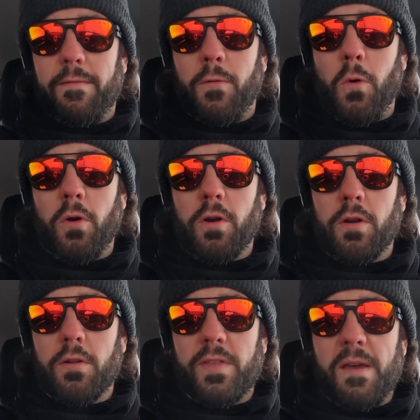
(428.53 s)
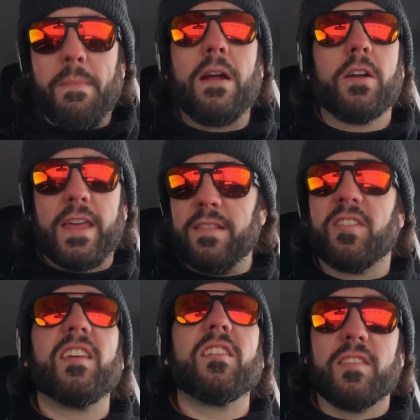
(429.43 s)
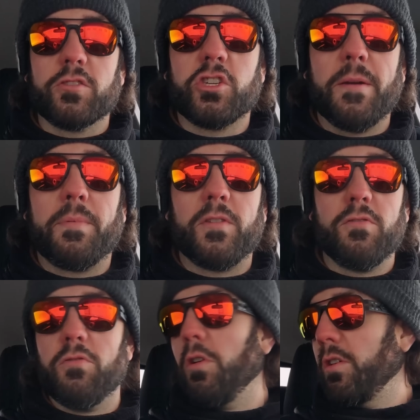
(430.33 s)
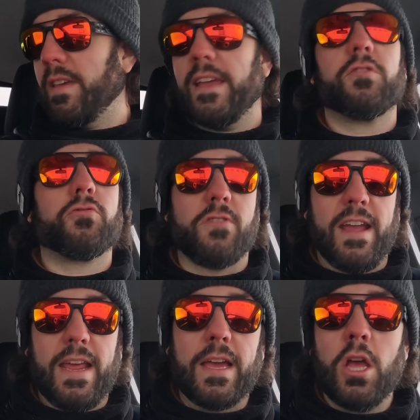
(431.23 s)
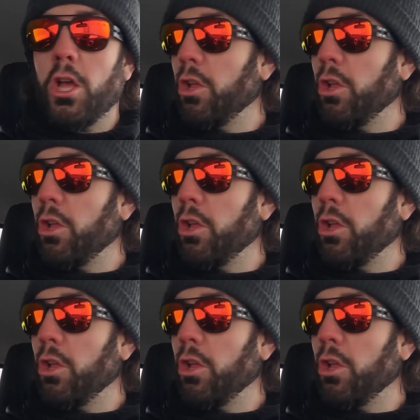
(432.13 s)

for the American citizenship to get training,